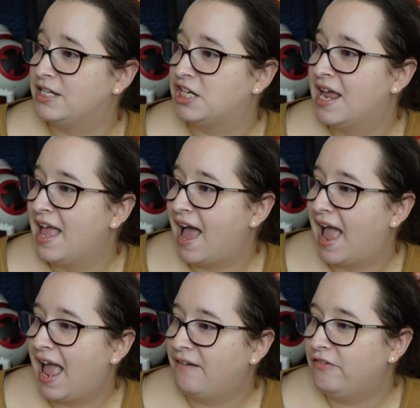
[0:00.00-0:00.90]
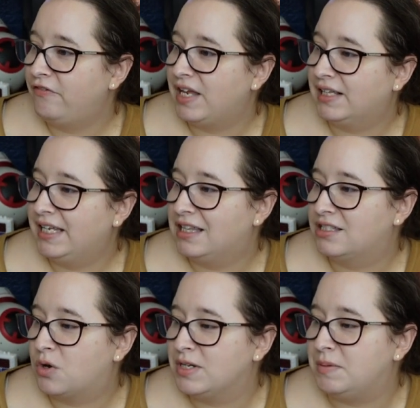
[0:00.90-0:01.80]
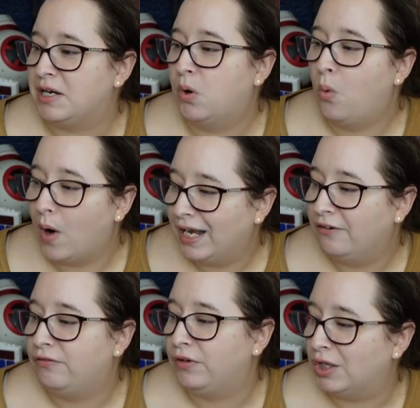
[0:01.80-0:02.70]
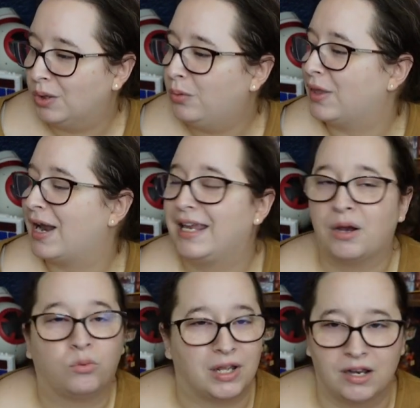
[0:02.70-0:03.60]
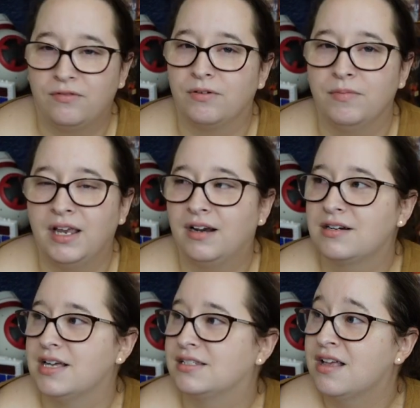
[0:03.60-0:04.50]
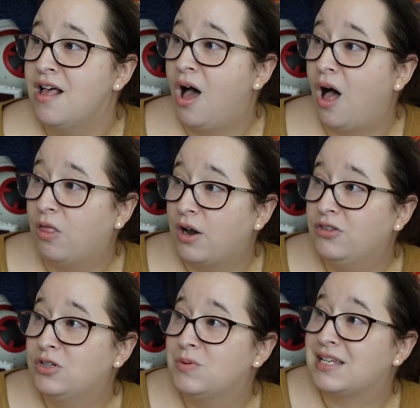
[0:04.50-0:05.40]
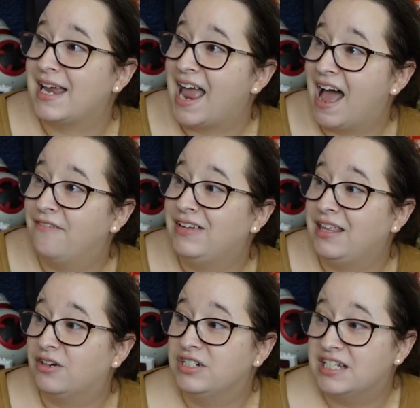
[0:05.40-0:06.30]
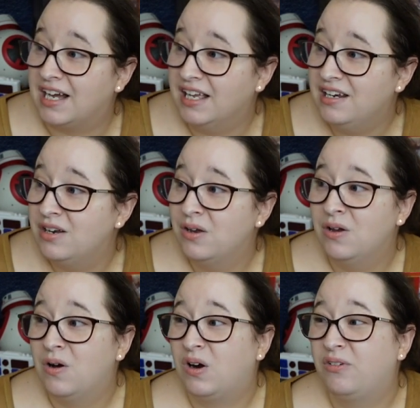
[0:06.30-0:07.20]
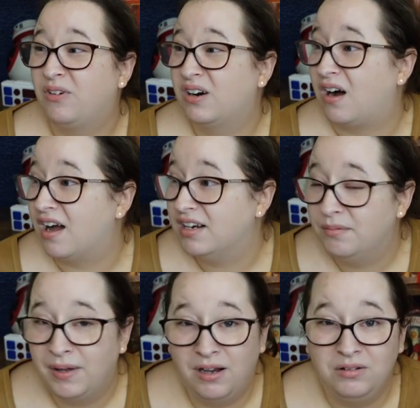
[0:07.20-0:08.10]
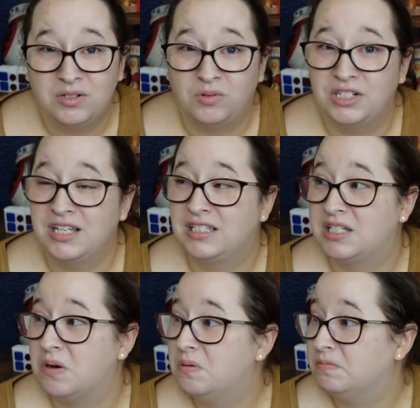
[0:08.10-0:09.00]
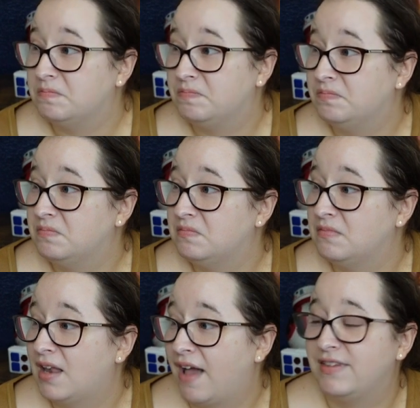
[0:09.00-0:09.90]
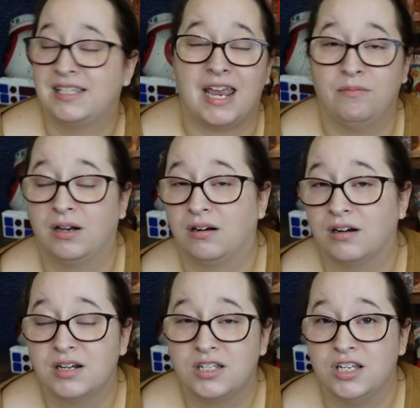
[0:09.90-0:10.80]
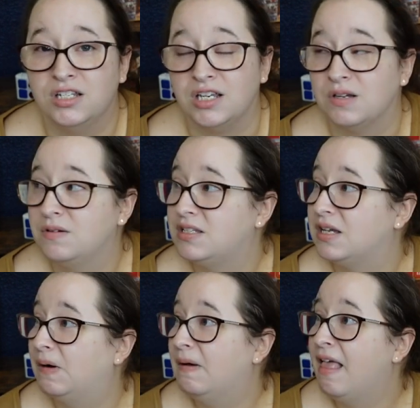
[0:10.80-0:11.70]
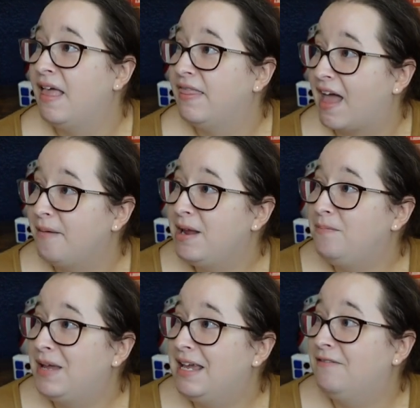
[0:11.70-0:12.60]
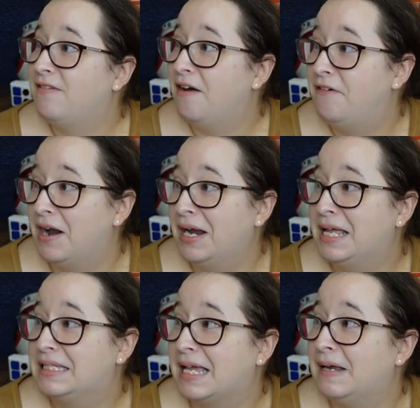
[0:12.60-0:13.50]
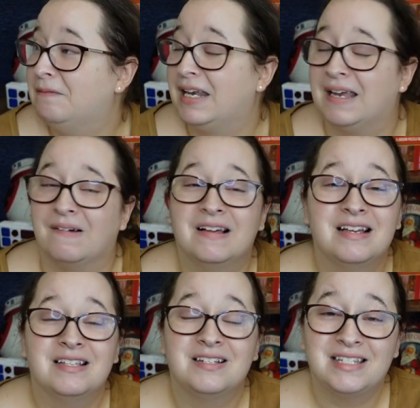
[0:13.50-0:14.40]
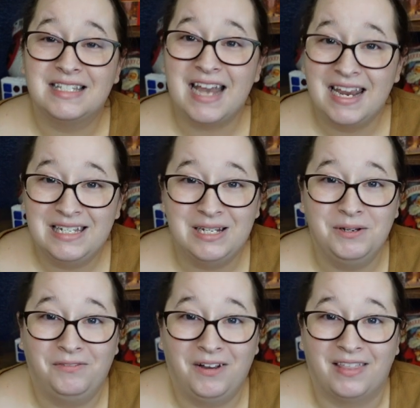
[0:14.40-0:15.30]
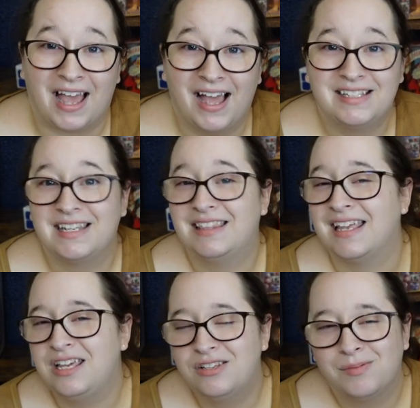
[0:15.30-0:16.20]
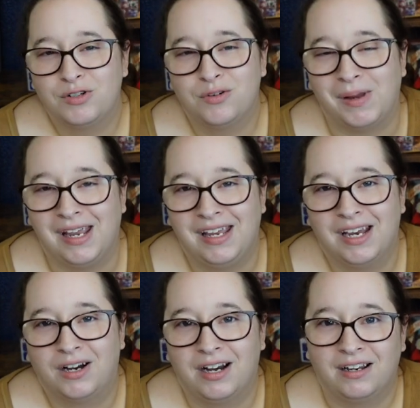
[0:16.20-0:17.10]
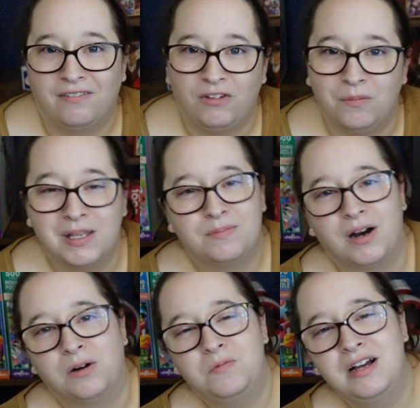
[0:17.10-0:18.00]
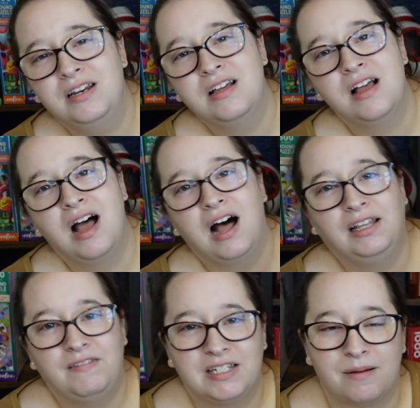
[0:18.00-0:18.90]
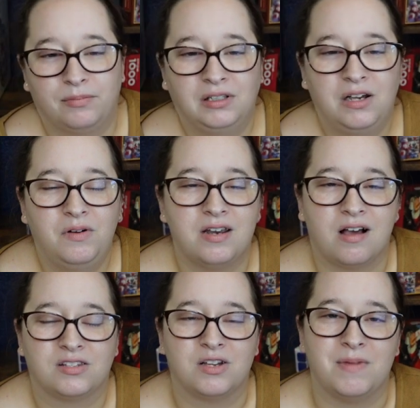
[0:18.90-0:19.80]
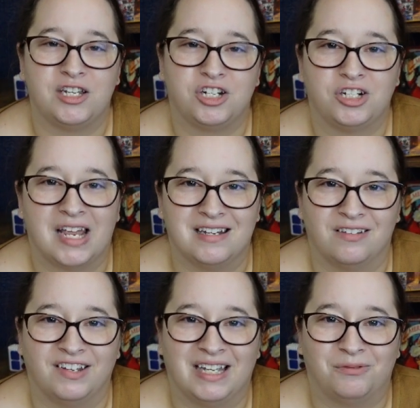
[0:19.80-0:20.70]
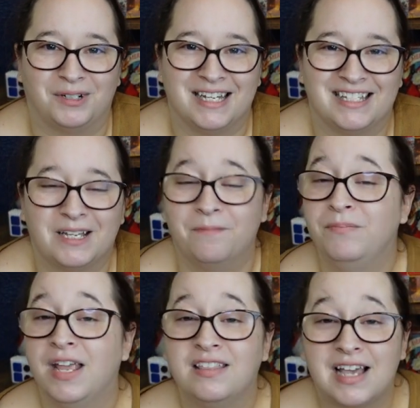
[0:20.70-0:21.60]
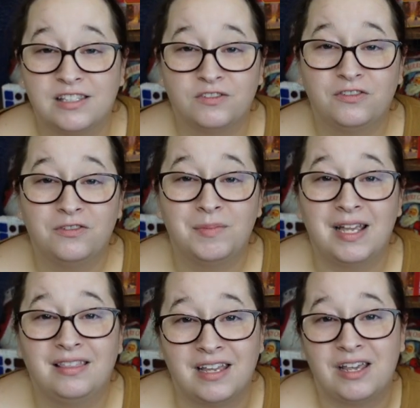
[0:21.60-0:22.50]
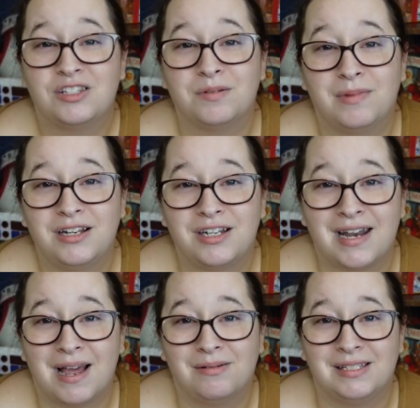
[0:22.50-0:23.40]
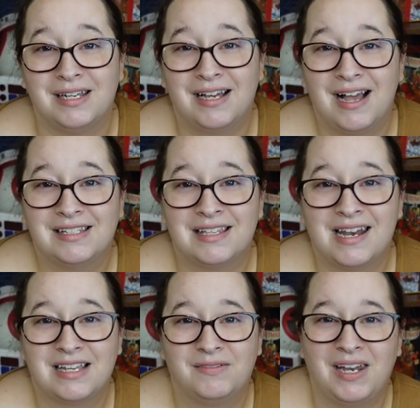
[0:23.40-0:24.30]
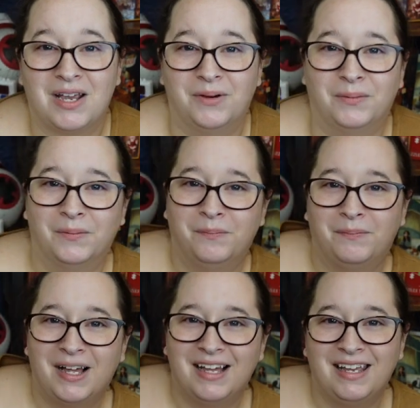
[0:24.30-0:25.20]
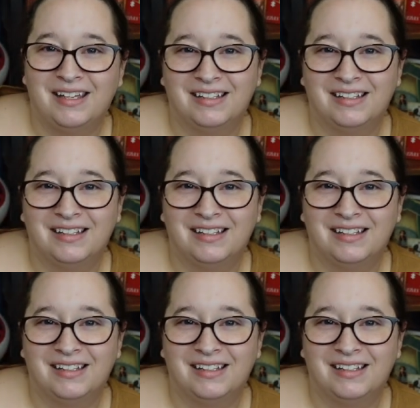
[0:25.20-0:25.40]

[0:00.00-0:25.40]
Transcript: which I have a feeling there's going to be quite a few that I get rid of from there because a lot of those ones I have either done or forgotten about or just don't have the same urge to do. So that may be a very exciting video. So stay tuned for that. Thank you so much for being here. If you missed part one, I'll leave it down below and also make sure to enter the giveaway. So that's it for me. Thank you so much and I'll see you guys in the next video. Bye.